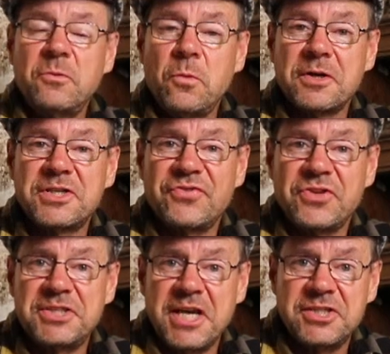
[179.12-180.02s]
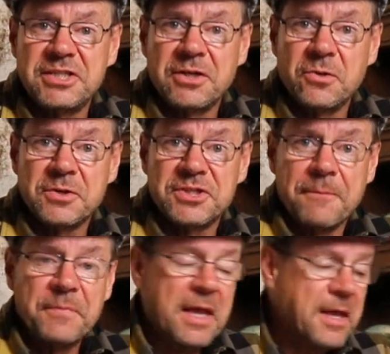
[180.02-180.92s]
words for the tasting notes.
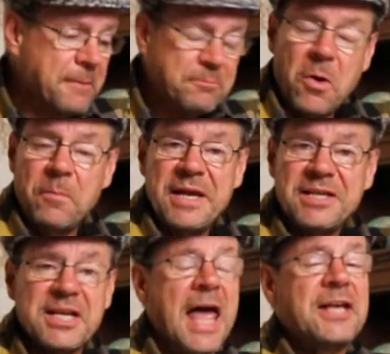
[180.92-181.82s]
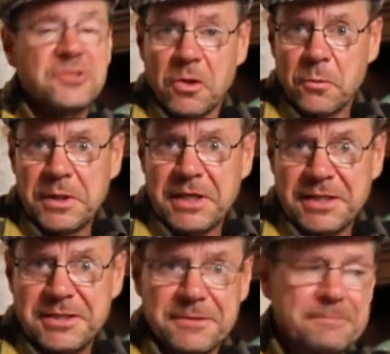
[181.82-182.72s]
Malt mates, that's all we
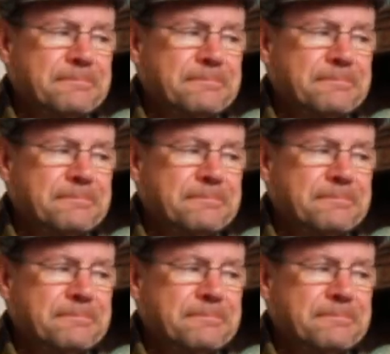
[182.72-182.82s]
need.